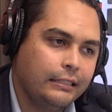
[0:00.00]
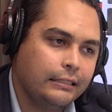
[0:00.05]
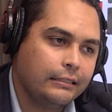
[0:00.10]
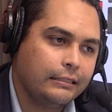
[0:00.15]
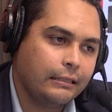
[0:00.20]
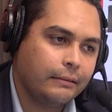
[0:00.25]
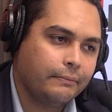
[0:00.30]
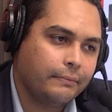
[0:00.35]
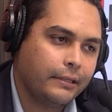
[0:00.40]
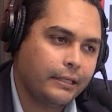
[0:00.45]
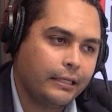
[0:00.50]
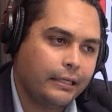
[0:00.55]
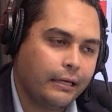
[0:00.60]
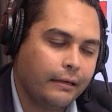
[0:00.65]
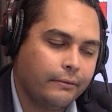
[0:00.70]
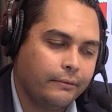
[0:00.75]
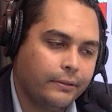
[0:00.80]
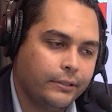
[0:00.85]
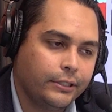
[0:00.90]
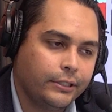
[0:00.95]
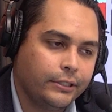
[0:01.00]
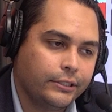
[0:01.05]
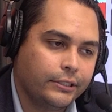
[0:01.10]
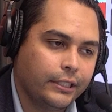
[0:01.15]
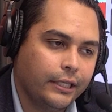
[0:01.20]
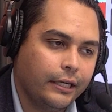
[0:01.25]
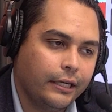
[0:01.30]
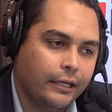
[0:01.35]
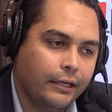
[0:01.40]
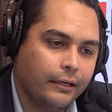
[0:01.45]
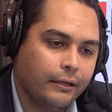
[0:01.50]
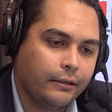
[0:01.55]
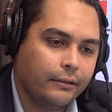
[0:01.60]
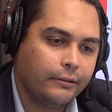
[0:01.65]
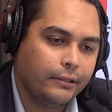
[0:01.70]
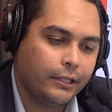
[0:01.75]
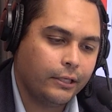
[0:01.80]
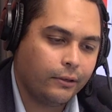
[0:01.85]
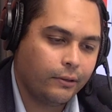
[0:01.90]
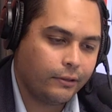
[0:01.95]
something I was,
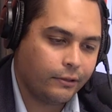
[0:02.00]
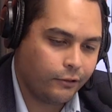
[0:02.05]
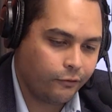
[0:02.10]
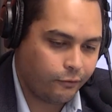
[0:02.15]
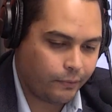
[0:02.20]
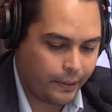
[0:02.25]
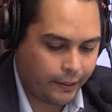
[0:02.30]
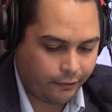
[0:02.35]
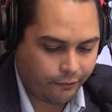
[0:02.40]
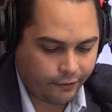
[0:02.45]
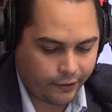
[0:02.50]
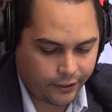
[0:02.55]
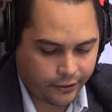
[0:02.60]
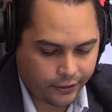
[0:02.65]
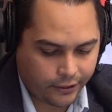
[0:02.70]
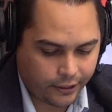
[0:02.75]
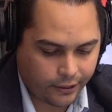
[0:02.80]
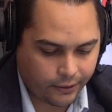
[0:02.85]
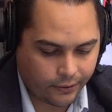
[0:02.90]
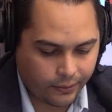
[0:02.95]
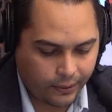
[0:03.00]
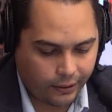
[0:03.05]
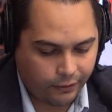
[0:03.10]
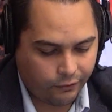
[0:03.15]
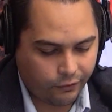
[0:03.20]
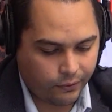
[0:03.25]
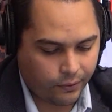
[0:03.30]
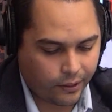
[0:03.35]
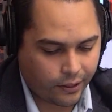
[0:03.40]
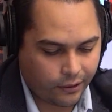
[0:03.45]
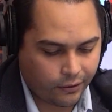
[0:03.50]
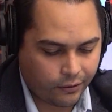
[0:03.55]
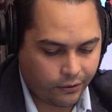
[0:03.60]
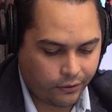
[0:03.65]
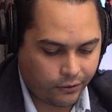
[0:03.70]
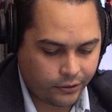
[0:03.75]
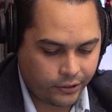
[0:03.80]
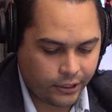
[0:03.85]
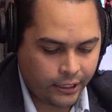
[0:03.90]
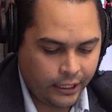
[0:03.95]
you've been featured in quite a few
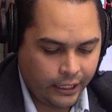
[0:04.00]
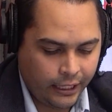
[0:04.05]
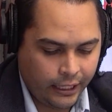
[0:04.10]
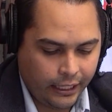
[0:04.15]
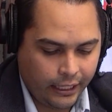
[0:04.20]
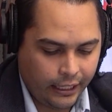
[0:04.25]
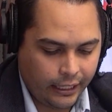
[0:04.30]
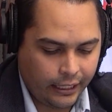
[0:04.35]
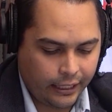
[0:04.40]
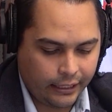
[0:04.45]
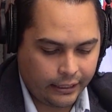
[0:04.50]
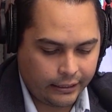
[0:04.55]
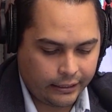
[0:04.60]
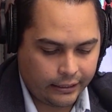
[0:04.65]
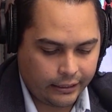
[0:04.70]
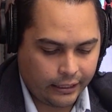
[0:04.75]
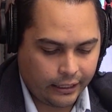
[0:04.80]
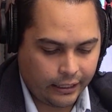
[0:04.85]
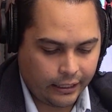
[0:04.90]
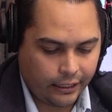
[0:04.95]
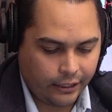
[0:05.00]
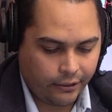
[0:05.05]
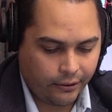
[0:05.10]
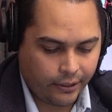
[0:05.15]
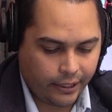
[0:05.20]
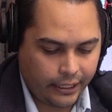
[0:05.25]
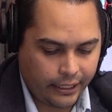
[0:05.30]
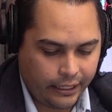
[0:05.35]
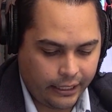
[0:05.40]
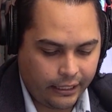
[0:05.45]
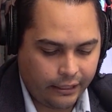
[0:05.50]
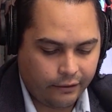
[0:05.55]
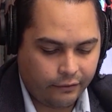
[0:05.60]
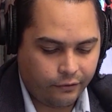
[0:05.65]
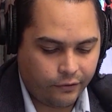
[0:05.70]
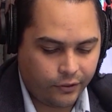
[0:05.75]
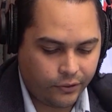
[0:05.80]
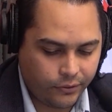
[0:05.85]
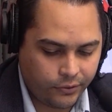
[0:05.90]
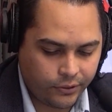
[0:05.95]
articles, is your idea of
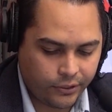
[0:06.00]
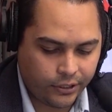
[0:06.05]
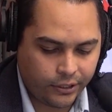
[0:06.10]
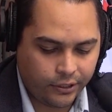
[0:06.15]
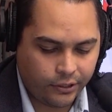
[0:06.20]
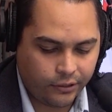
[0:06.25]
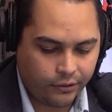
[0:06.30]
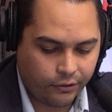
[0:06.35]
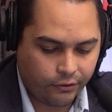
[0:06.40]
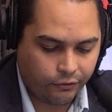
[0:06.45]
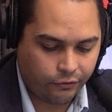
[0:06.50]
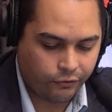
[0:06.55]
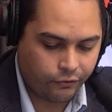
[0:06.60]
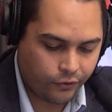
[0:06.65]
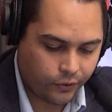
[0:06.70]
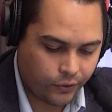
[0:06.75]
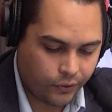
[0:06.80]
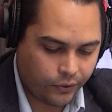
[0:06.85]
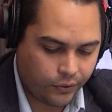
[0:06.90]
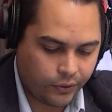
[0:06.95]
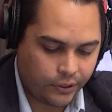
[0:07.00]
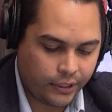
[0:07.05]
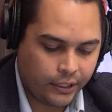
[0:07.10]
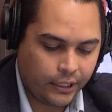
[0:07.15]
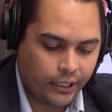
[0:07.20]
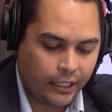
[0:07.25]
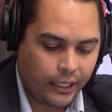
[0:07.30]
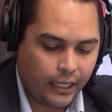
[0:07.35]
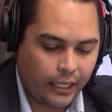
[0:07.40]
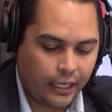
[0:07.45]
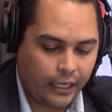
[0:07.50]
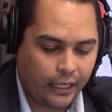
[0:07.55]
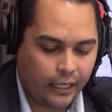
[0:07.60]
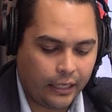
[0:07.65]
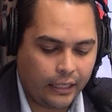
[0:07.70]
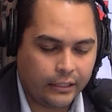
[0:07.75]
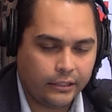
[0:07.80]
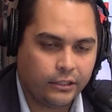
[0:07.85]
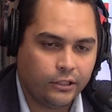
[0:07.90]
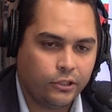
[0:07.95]
using your food
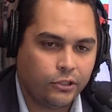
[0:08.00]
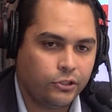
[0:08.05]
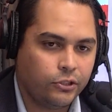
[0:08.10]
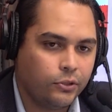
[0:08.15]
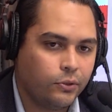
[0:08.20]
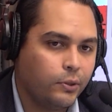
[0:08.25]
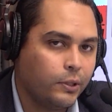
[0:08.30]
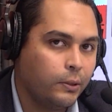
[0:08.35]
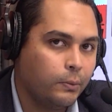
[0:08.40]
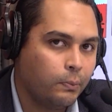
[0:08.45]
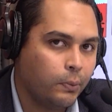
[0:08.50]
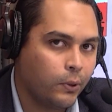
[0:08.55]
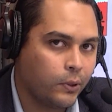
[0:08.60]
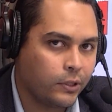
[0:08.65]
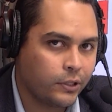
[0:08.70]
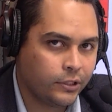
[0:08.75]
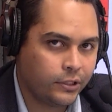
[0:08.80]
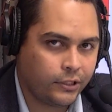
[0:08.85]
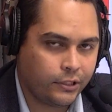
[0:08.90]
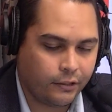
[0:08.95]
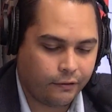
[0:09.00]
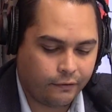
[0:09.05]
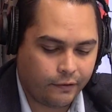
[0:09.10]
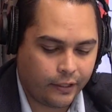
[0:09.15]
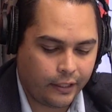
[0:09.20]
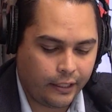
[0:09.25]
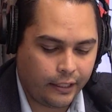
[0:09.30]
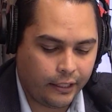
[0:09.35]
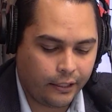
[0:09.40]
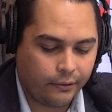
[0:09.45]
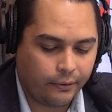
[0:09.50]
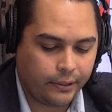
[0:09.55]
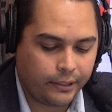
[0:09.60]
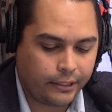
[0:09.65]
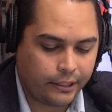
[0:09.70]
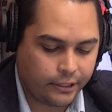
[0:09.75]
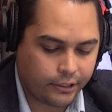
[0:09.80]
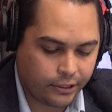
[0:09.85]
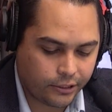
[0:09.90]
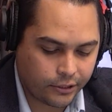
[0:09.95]
to show the importance of,
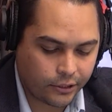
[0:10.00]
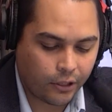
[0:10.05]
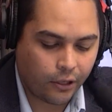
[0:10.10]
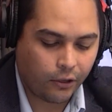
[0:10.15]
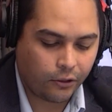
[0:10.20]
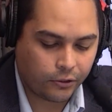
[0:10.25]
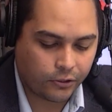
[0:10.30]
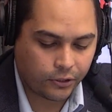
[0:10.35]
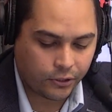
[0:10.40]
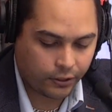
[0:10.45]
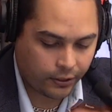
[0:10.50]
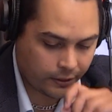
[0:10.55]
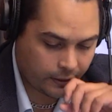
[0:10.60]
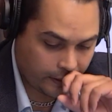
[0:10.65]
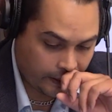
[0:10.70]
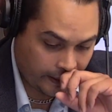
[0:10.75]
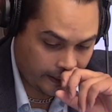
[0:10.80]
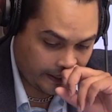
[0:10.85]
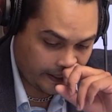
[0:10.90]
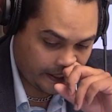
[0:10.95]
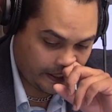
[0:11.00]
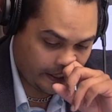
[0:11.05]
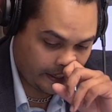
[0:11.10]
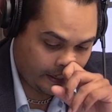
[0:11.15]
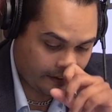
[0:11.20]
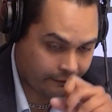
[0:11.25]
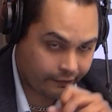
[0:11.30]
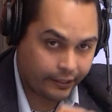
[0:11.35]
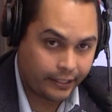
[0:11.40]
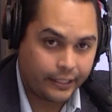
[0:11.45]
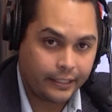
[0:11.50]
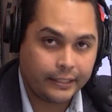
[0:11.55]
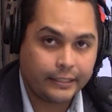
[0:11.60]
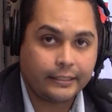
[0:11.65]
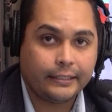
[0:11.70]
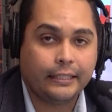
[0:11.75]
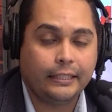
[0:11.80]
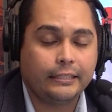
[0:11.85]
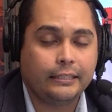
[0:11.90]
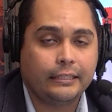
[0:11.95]
indigenous culture and even in a
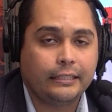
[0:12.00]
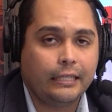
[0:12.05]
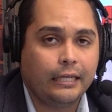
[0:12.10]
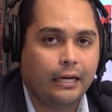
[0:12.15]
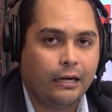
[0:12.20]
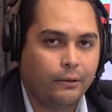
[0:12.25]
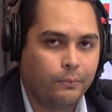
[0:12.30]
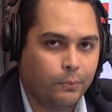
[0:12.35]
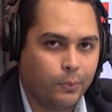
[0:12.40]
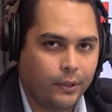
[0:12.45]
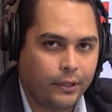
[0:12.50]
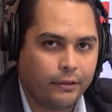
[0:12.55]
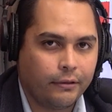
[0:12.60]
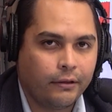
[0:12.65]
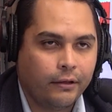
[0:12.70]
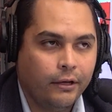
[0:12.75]
sense to help with